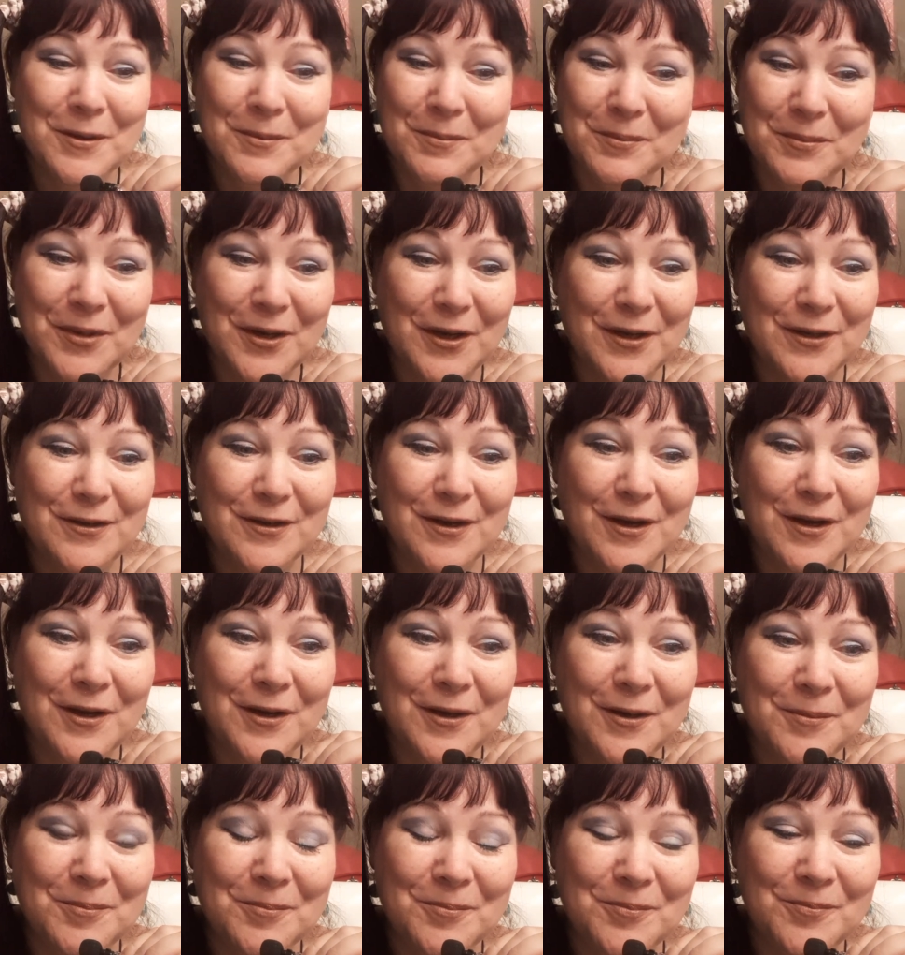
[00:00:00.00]
But,
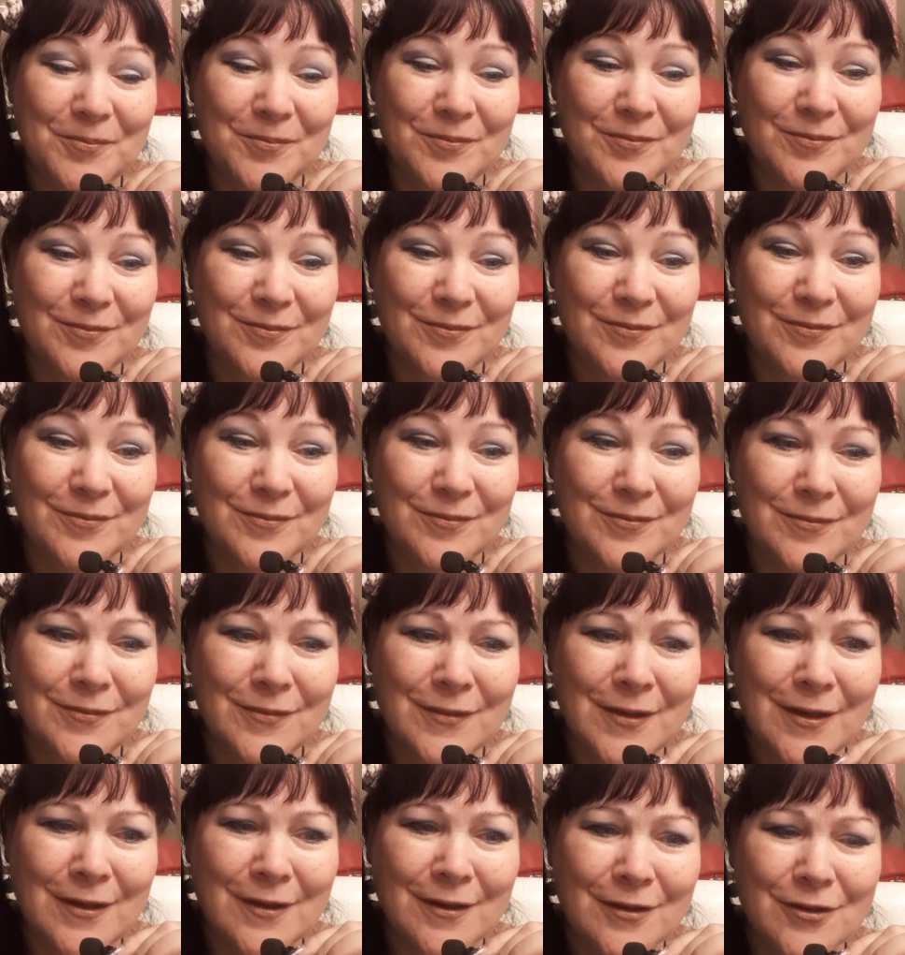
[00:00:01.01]

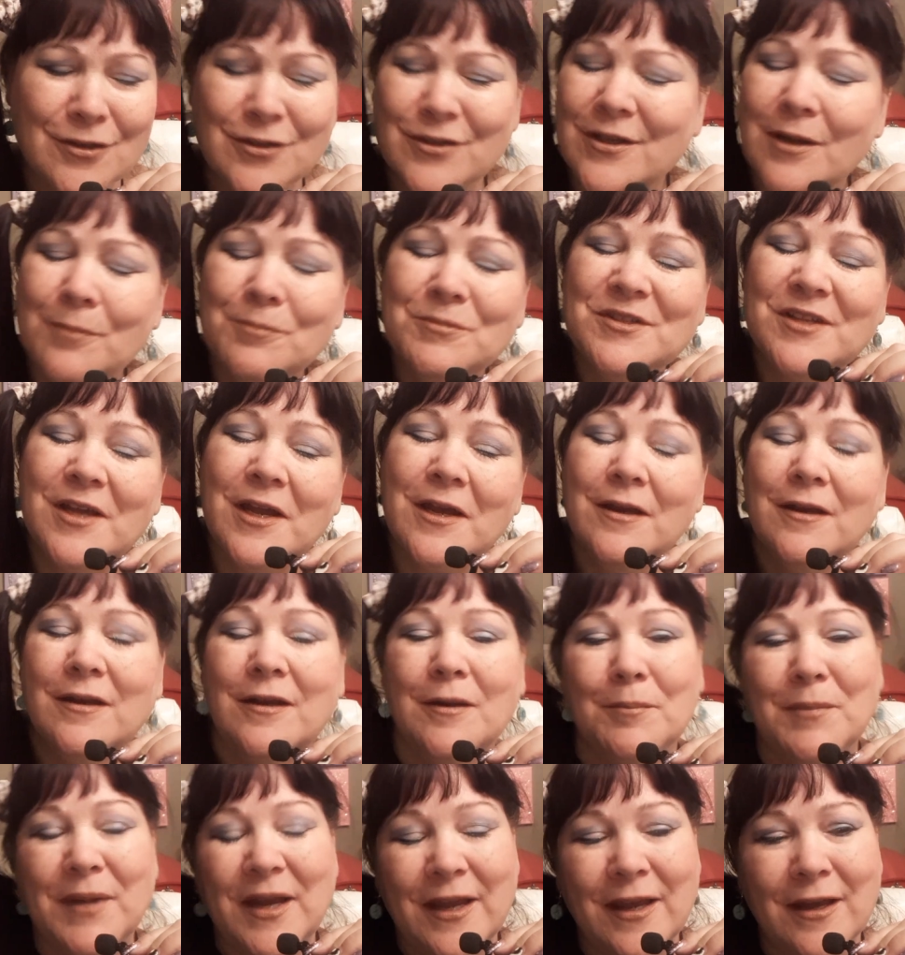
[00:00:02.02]
cause I'm saying
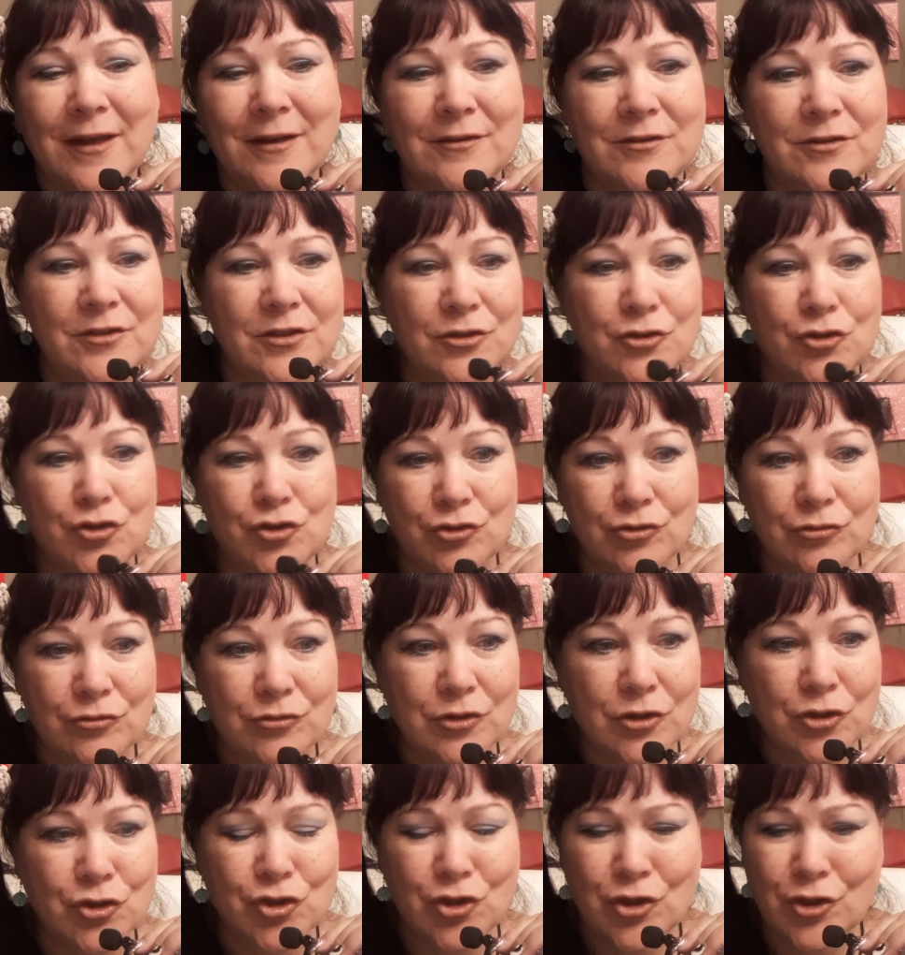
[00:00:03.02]
in my head, does
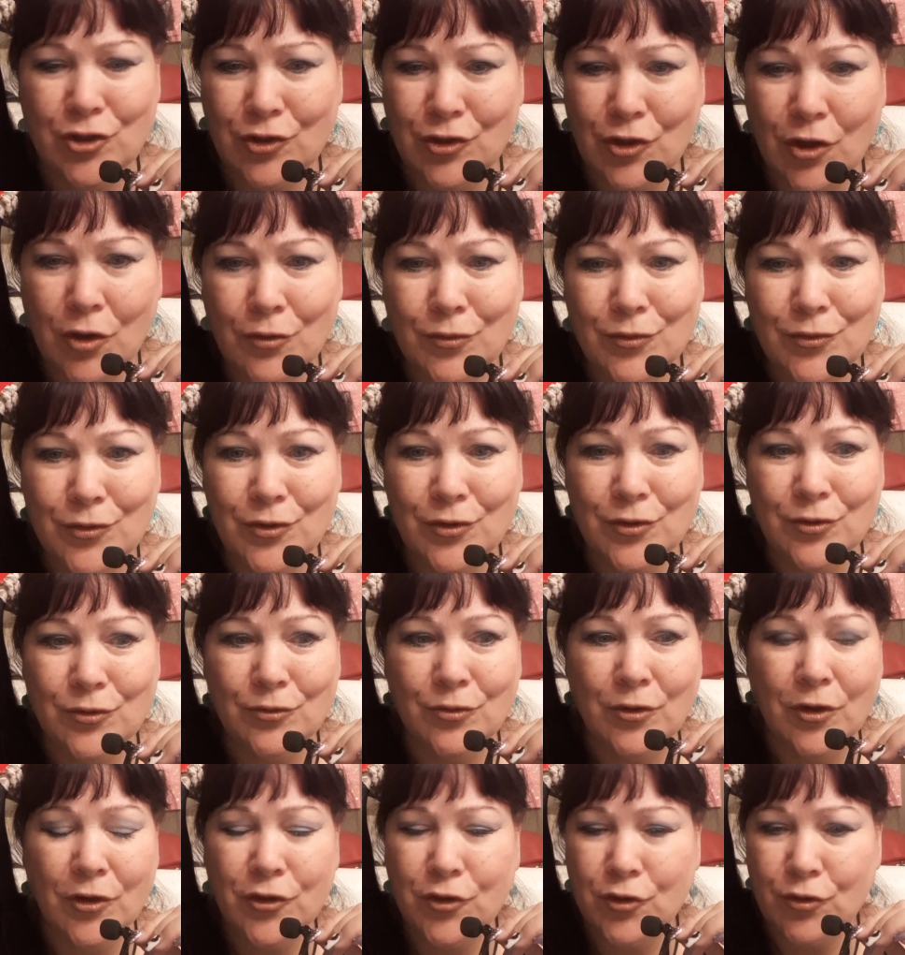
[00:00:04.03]
she know
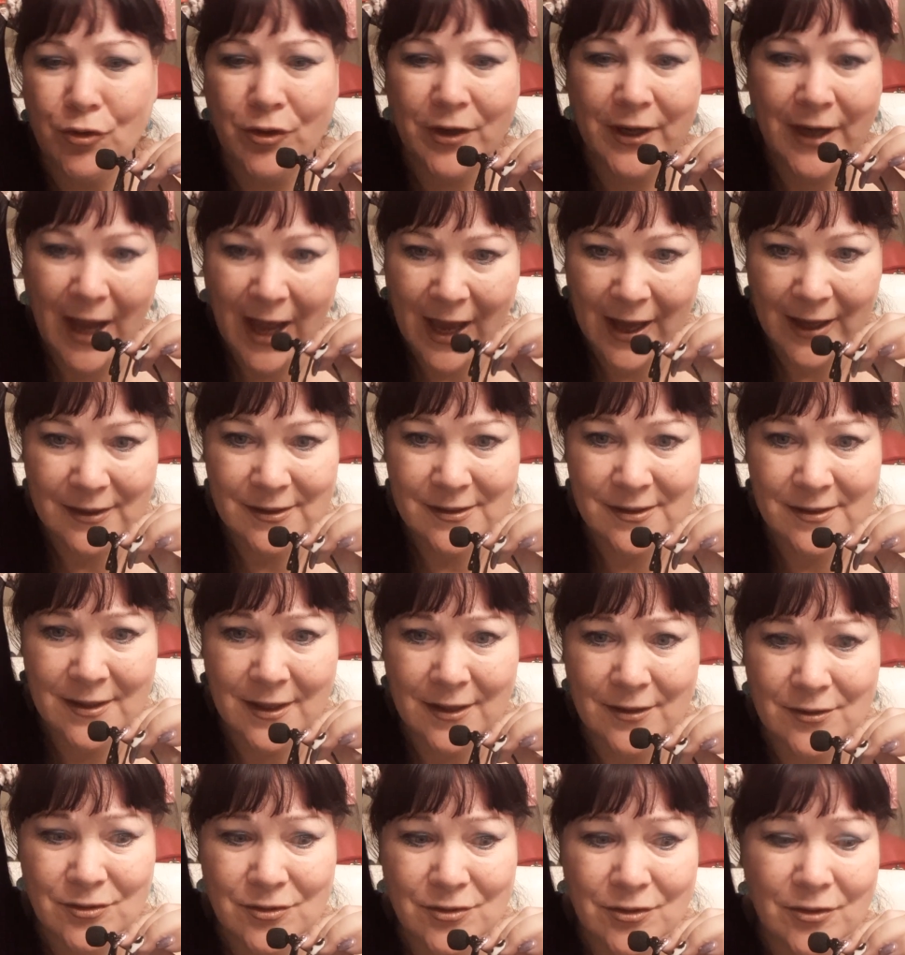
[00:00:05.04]
you? Are you an
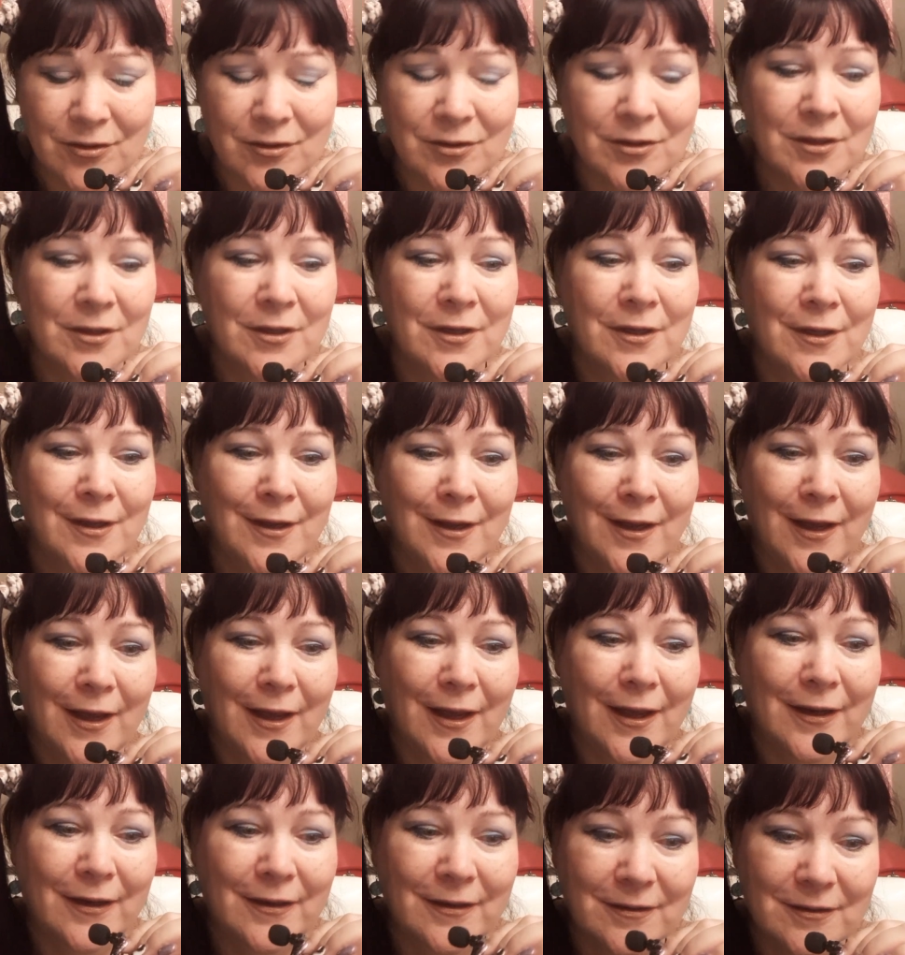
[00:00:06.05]
ancestor?
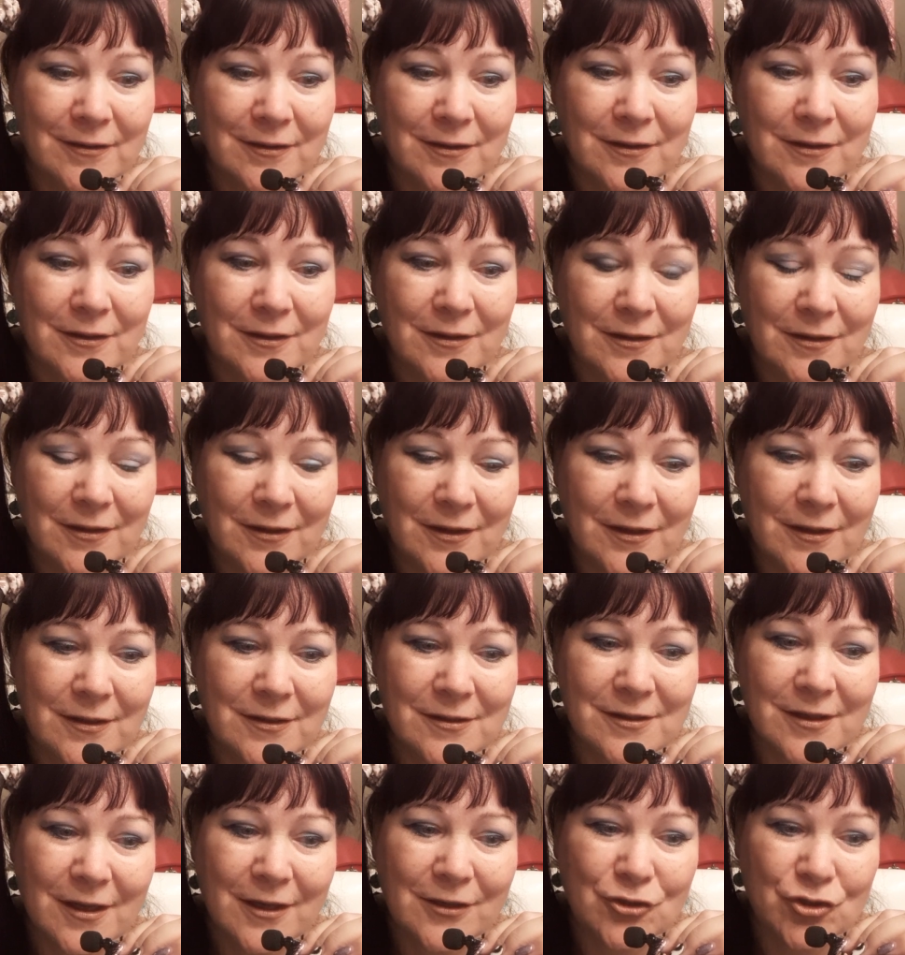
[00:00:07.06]
And
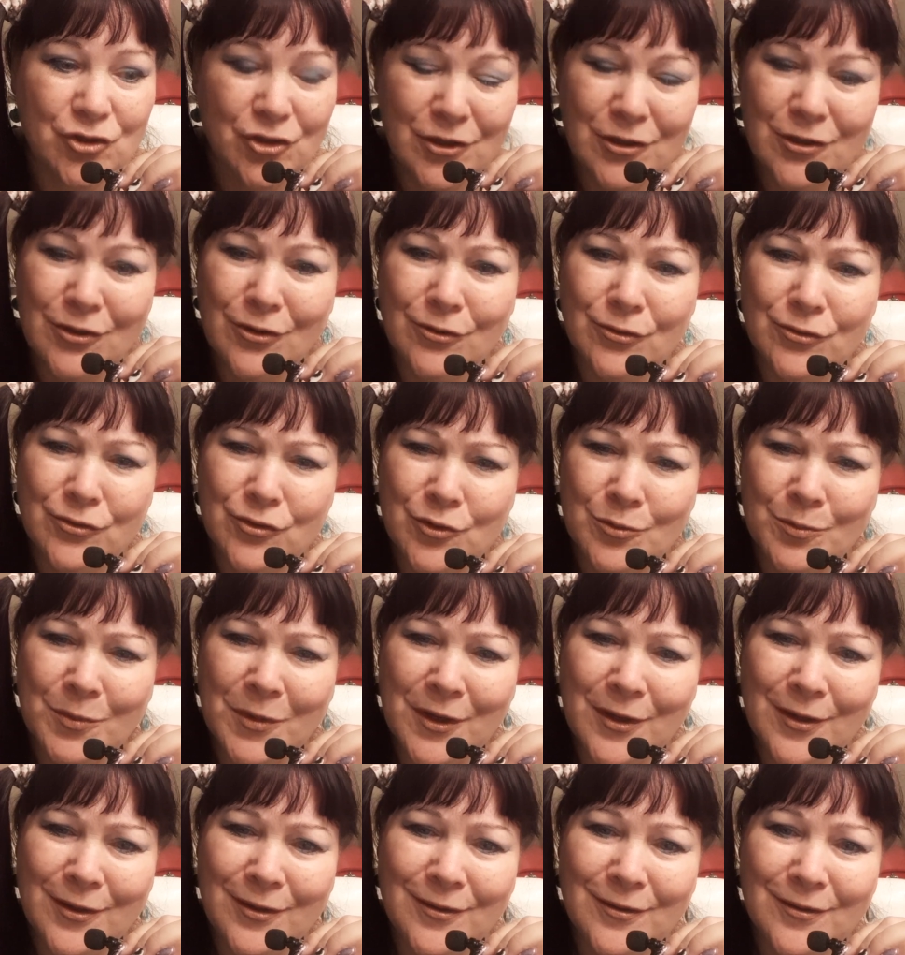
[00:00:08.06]
he's like, she knows
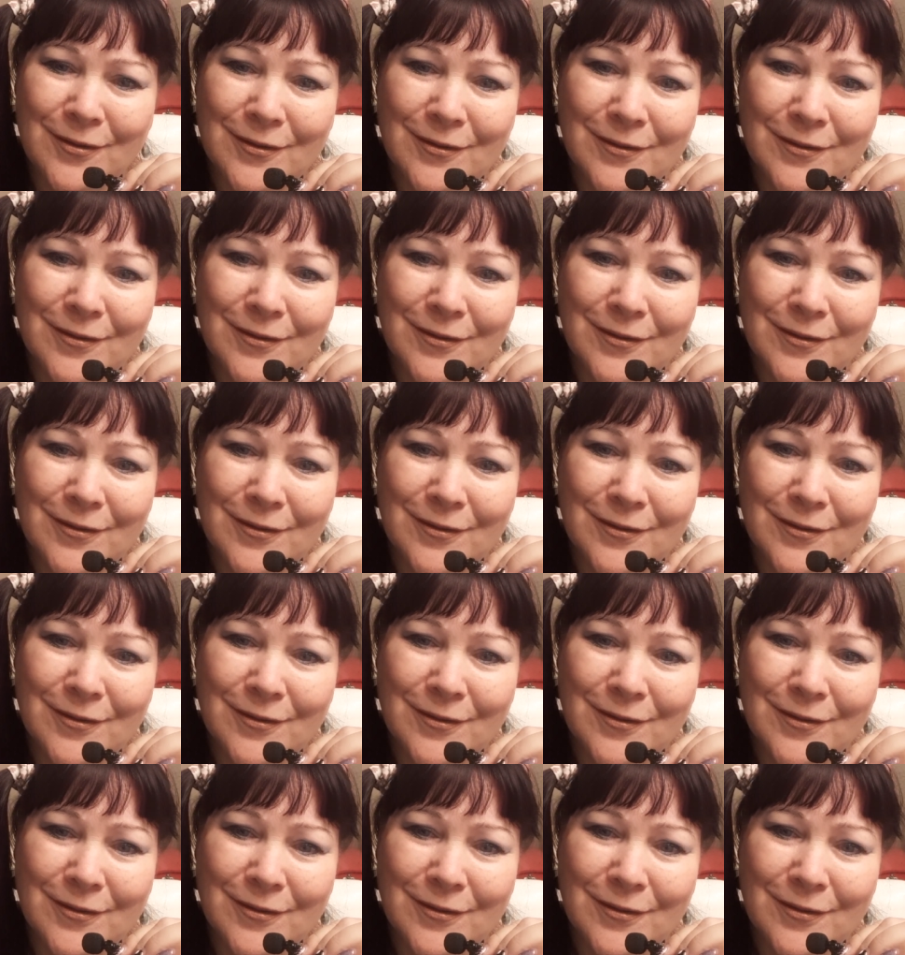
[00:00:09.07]
me.